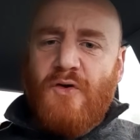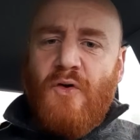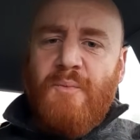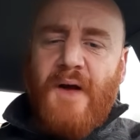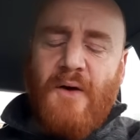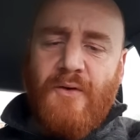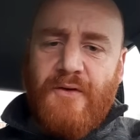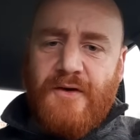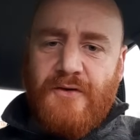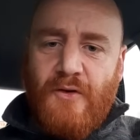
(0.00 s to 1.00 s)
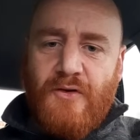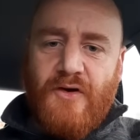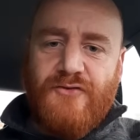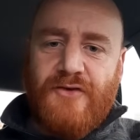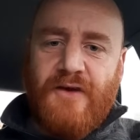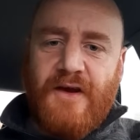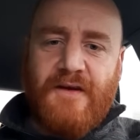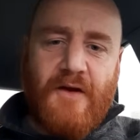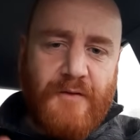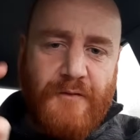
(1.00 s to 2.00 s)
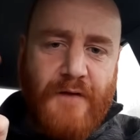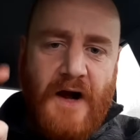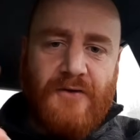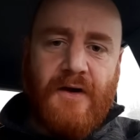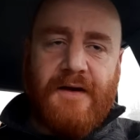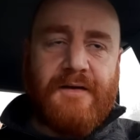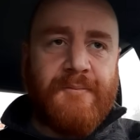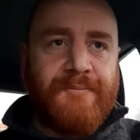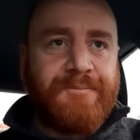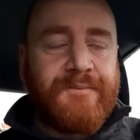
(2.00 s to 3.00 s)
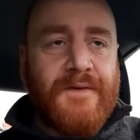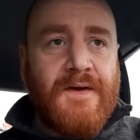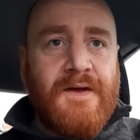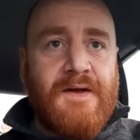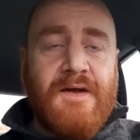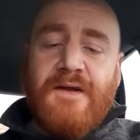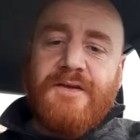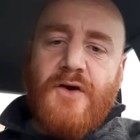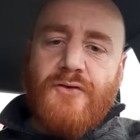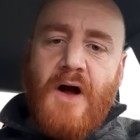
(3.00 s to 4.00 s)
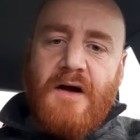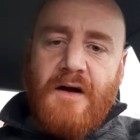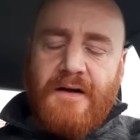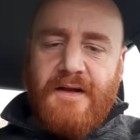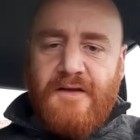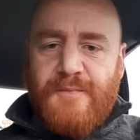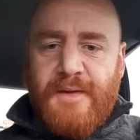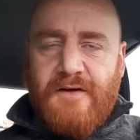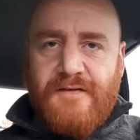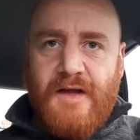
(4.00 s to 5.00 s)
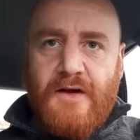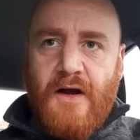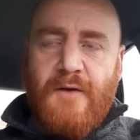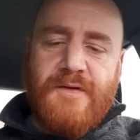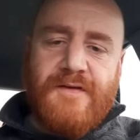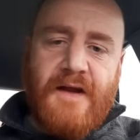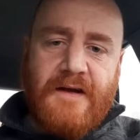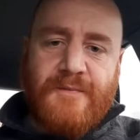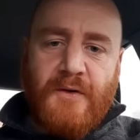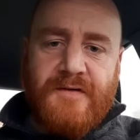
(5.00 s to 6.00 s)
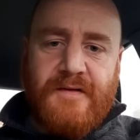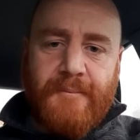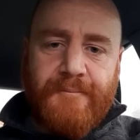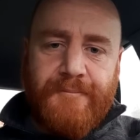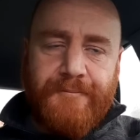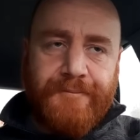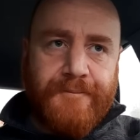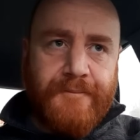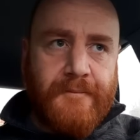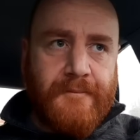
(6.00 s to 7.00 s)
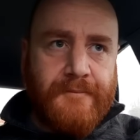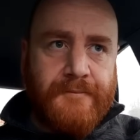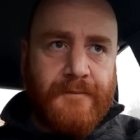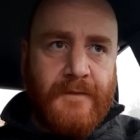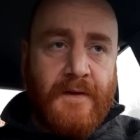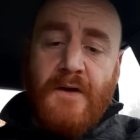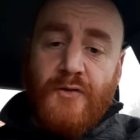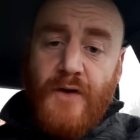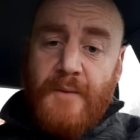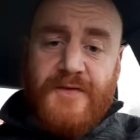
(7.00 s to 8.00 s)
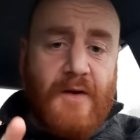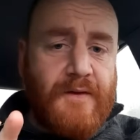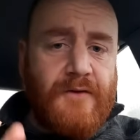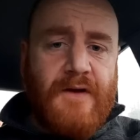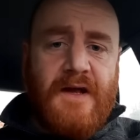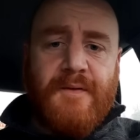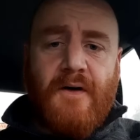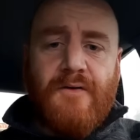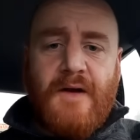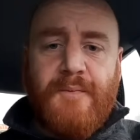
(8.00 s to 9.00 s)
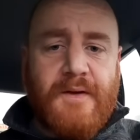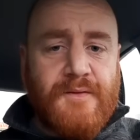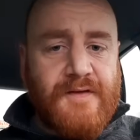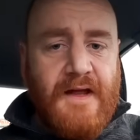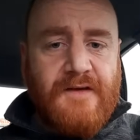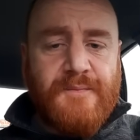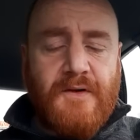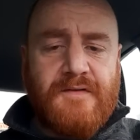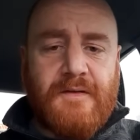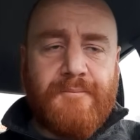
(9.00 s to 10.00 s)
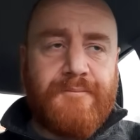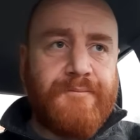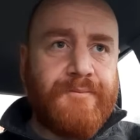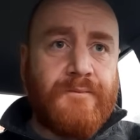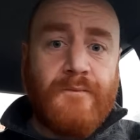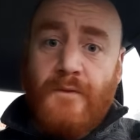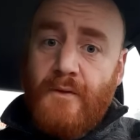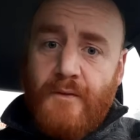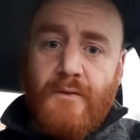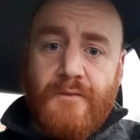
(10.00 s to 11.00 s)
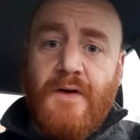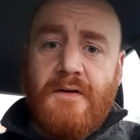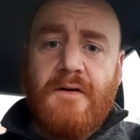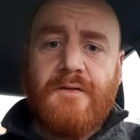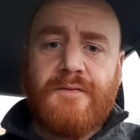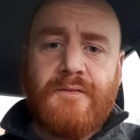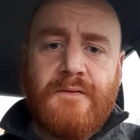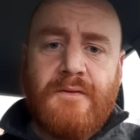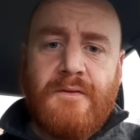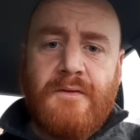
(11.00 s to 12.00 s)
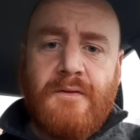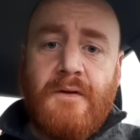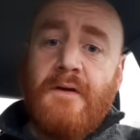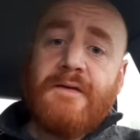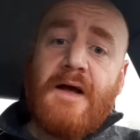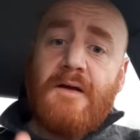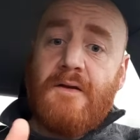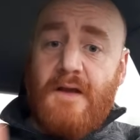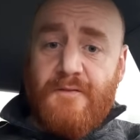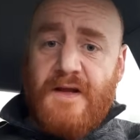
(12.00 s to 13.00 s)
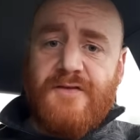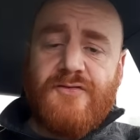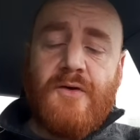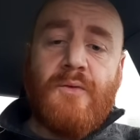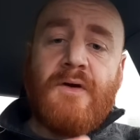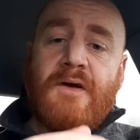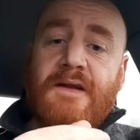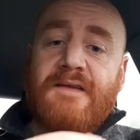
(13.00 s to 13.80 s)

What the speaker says: have their own power in their own country, right? The far right. They're wrong on this because the guy was an ex-Muslim. From Saudi Arabia, all right, but he was an ex-Muslim. Fair enough. If that's true,